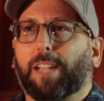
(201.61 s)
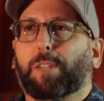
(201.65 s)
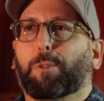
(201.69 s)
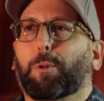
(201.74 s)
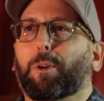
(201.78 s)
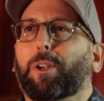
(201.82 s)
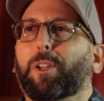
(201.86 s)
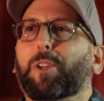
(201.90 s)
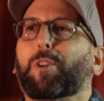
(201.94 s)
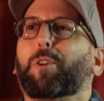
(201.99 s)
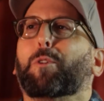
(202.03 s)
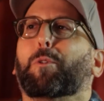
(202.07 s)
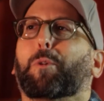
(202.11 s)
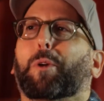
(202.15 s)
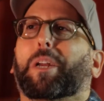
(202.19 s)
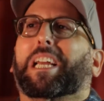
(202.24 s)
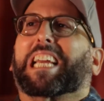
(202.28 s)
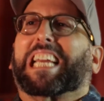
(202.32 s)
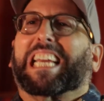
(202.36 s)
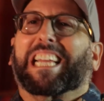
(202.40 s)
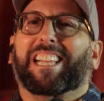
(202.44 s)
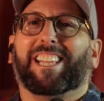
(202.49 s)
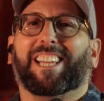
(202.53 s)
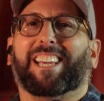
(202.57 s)
what you
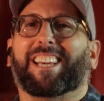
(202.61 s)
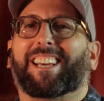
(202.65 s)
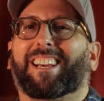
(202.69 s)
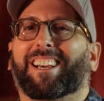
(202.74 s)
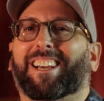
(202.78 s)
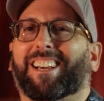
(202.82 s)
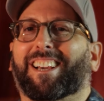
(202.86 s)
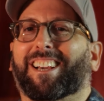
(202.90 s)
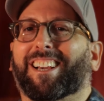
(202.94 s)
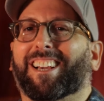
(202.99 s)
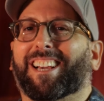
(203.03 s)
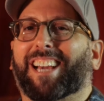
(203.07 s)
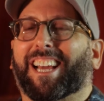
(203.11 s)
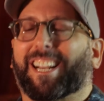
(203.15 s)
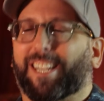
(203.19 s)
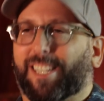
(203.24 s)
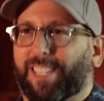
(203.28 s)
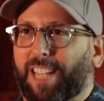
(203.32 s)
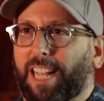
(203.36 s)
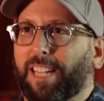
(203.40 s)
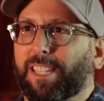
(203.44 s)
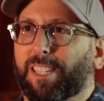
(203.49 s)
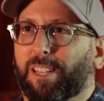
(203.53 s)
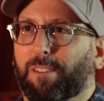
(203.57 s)
really get a
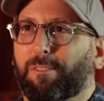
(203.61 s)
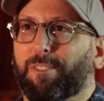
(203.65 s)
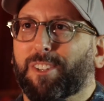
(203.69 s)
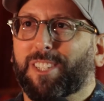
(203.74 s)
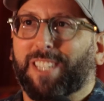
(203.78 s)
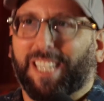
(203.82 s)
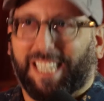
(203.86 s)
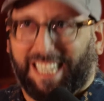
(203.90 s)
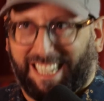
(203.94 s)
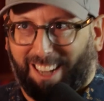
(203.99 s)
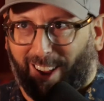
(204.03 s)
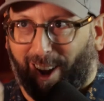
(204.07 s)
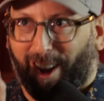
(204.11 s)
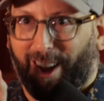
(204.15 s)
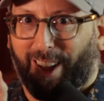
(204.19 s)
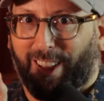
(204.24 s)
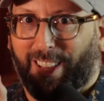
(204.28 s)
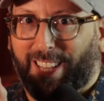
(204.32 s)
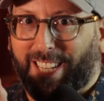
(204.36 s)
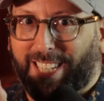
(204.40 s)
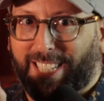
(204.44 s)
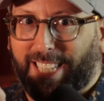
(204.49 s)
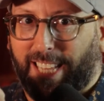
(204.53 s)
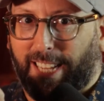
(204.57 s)
sense of is
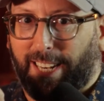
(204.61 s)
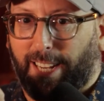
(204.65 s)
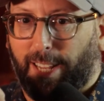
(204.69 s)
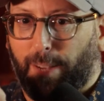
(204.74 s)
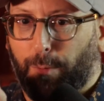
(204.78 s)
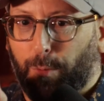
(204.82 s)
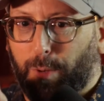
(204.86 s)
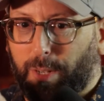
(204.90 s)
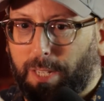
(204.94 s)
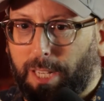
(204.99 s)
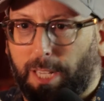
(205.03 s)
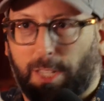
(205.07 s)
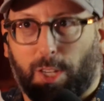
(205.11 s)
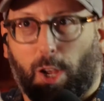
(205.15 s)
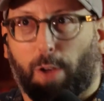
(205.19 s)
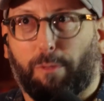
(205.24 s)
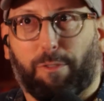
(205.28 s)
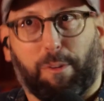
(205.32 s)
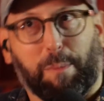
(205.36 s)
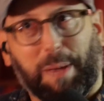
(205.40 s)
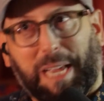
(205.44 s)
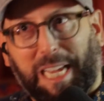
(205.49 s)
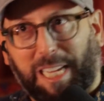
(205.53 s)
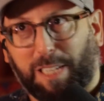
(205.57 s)
that it's all
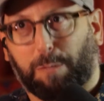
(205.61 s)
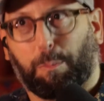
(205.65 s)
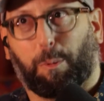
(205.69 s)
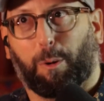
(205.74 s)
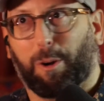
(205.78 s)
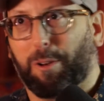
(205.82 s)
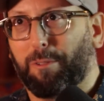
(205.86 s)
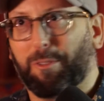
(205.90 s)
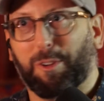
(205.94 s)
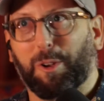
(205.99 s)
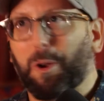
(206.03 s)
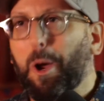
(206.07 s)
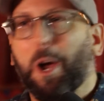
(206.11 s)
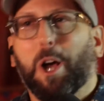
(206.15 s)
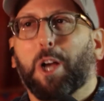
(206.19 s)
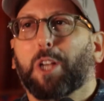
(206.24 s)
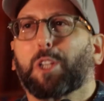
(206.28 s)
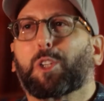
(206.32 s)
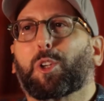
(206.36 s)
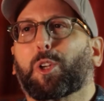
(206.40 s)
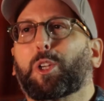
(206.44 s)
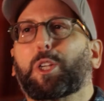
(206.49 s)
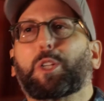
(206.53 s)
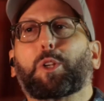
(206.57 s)
from his point of view.
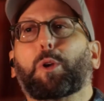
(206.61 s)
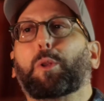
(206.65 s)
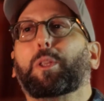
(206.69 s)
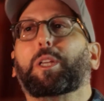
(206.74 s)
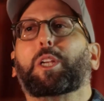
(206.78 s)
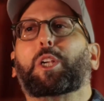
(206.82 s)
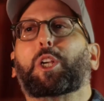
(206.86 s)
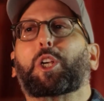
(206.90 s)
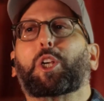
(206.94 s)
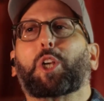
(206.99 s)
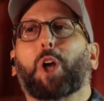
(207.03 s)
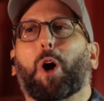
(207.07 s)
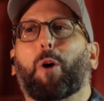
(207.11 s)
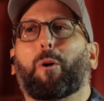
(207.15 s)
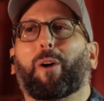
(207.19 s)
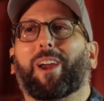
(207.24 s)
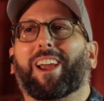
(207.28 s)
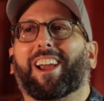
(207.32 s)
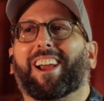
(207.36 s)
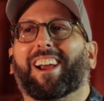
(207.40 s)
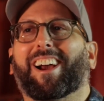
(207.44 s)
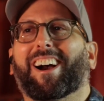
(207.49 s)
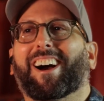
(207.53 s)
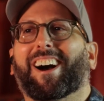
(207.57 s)
So he's only
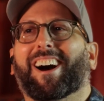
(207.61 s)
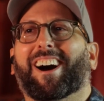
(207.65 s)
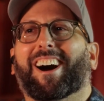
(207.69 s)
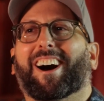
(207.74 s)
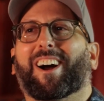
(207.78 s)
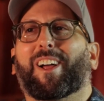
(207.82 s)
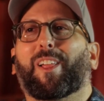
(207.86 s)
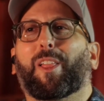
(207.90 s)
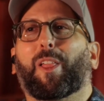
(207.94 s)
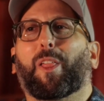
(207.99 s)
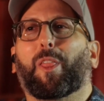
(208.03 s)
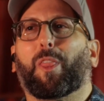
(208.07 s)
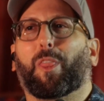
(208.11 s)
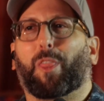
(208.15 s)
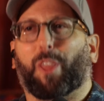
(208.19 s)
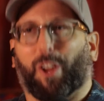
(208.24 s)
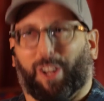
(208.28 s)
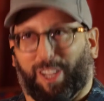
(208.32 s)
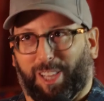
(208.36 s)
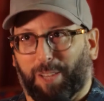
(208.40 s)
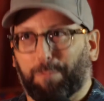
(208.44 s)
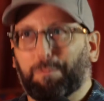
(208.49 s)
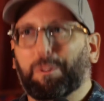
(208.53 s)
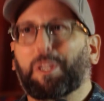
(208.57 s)
showing the
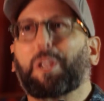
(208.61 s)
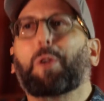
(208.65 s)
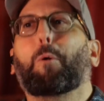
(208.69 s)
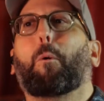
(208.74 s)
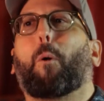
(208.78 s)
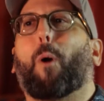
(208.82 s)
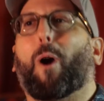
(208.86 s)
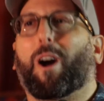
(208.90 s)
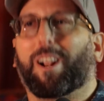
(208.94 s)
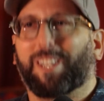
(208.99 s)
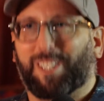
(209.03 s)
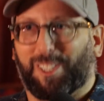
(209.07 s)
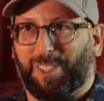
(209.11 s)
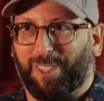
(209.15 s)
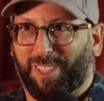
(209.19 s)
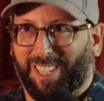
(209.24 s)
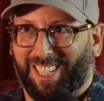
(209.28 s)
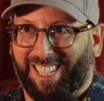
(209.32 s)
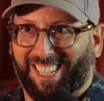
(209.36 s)
clips he wants you to